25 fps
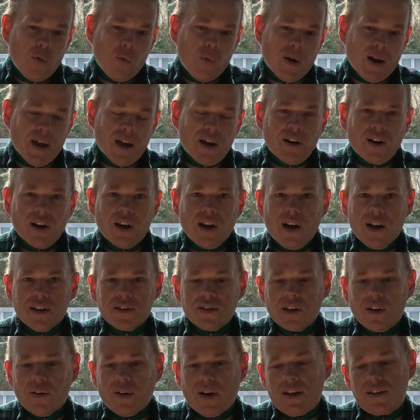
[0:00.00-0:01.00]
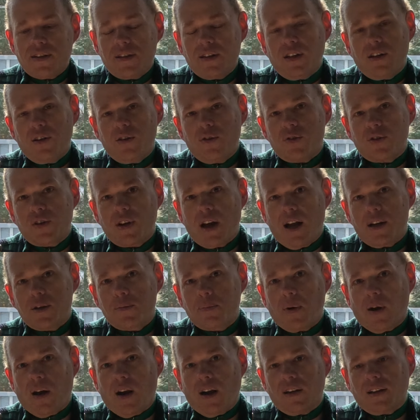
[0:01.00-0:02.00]
when I go to Costco and I see a new
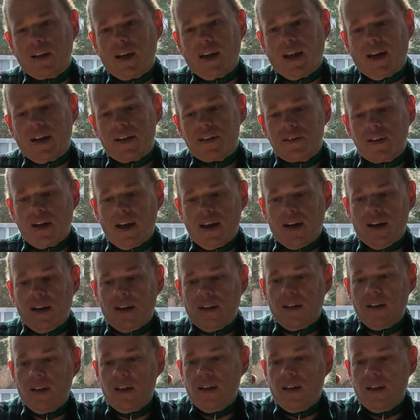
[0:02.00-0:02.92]
scotch product, I get excited.